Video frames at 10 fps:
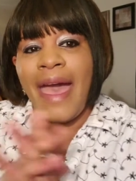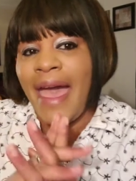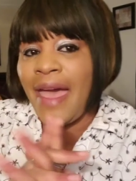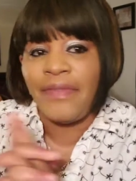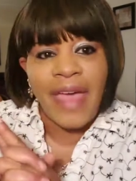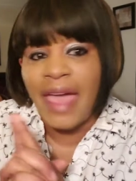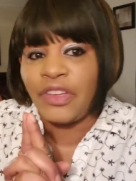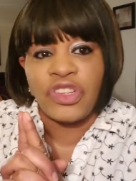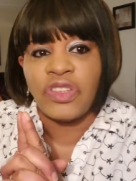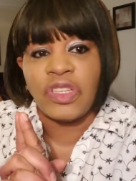half
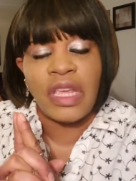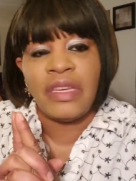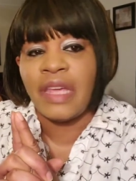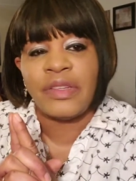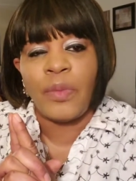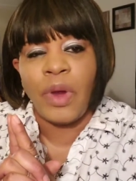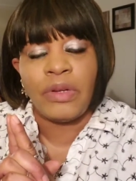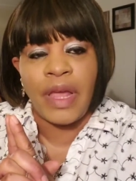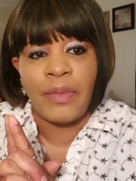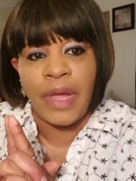actions. It doesn't
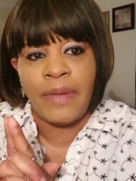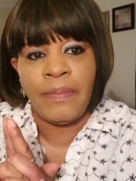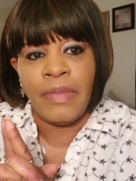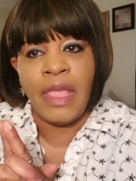work that way.